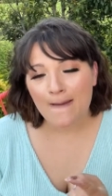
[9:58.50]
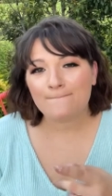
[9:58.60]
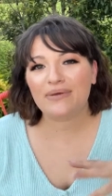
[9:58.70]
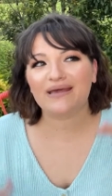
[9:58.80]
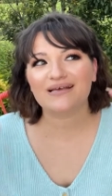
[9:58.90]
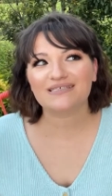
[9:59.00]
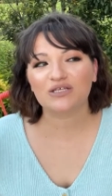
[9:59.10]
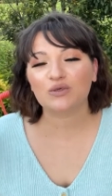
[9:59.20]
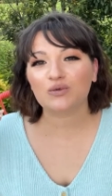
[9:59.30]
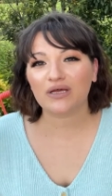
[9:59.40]
because
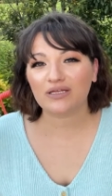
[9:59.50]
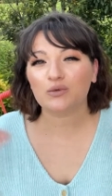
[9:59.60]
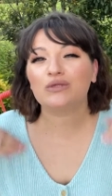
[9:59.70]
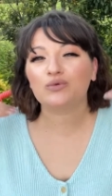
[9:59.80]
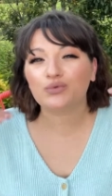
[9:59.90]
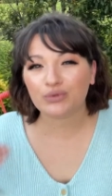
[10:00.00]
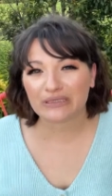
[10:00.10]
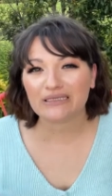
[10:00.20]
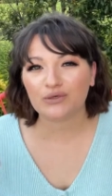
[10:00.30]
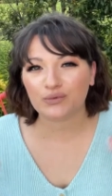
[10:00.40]
it will
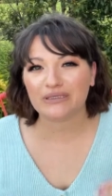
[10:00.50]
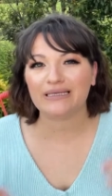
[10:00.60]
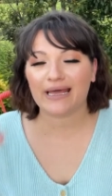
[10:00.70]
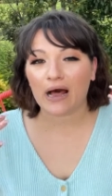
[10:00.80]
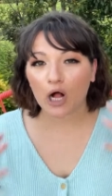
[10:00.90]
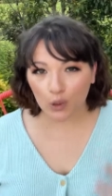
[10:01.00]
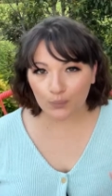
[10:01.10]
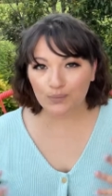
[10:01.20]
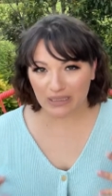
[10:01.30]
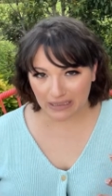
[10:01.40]
really help
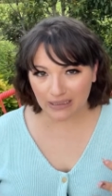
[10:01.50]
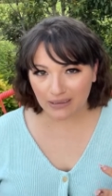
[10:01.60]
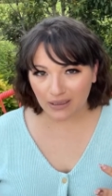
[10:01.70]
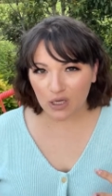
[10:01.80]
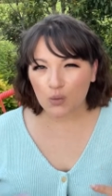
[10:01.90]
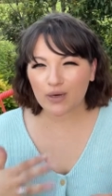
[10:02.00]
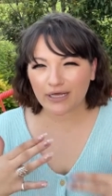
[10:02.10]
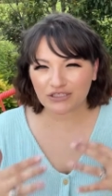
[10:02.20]
me when